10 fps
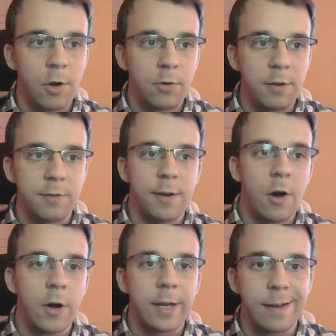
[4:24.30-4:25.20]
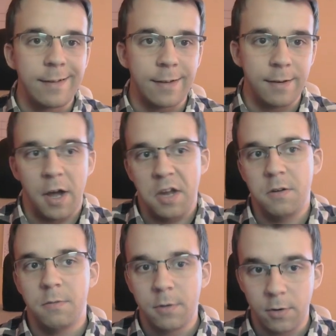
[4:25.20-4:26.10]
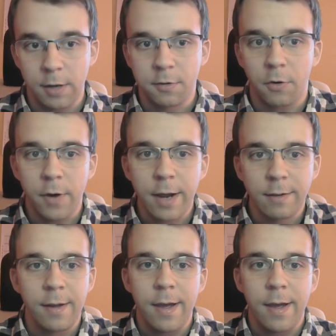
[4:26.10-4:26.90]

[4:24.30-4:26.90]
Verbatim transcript: notice that now I get 9. So that's correct.